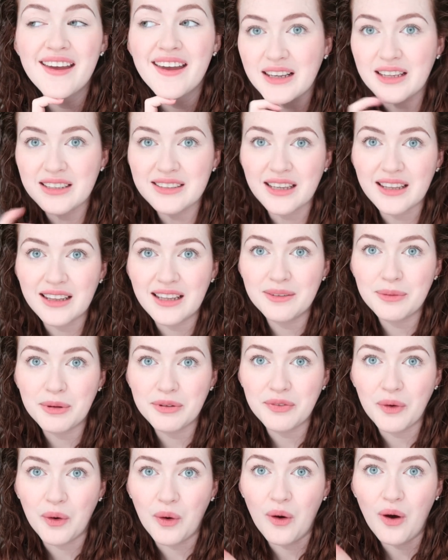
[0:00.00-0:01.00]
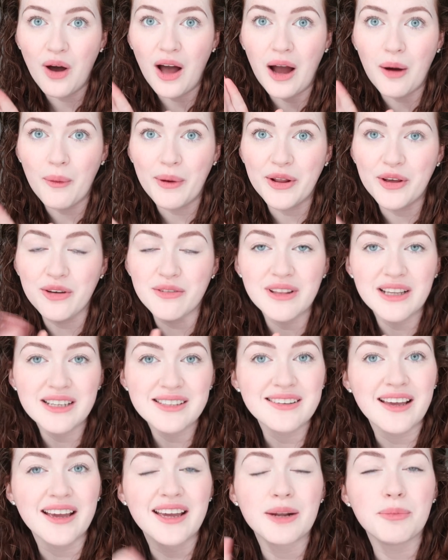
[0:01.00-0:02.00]
Like I said before, I went over
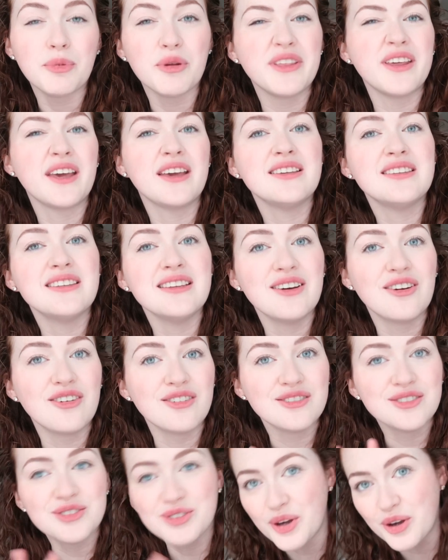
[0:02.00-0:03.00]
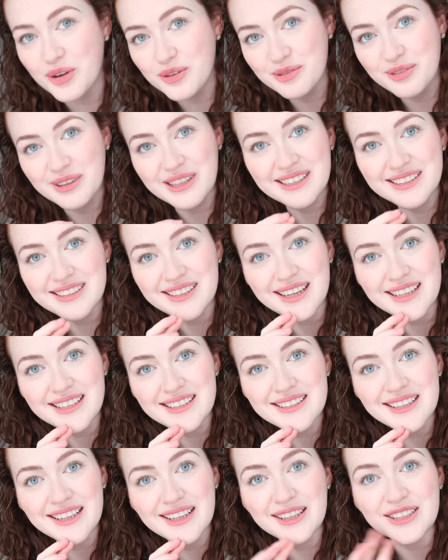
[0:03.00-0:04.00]
last night and I put the AC on, so hopefully it's
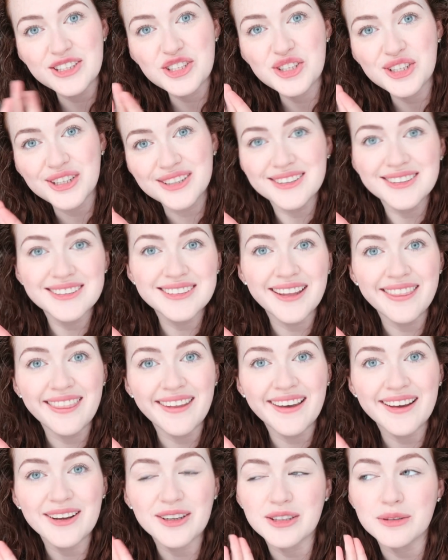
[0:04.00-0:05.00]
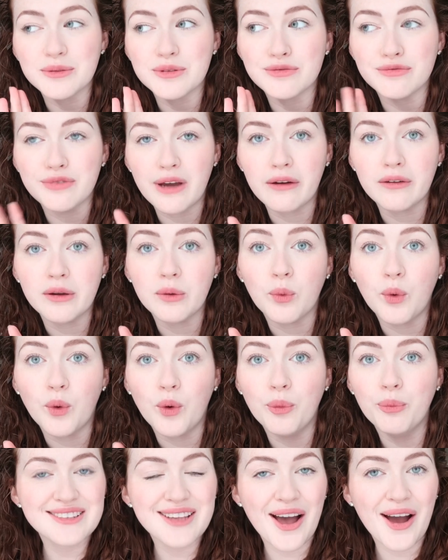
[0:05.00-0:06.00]
nice and chilled in there because it was very
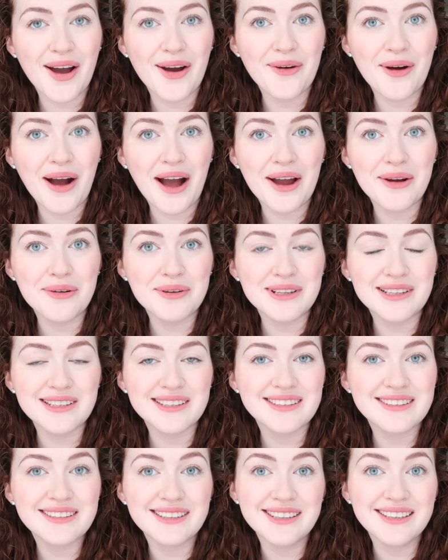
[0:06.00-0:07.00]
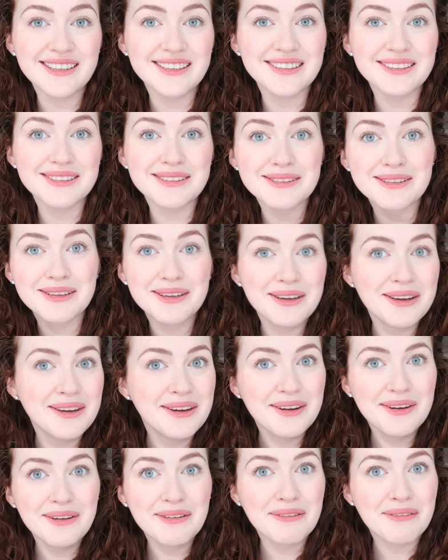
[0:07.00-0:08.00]
warm. So I will see you
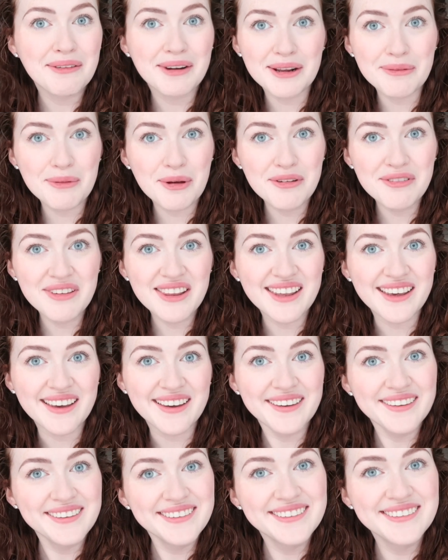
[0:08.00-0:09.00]
when I'm over there.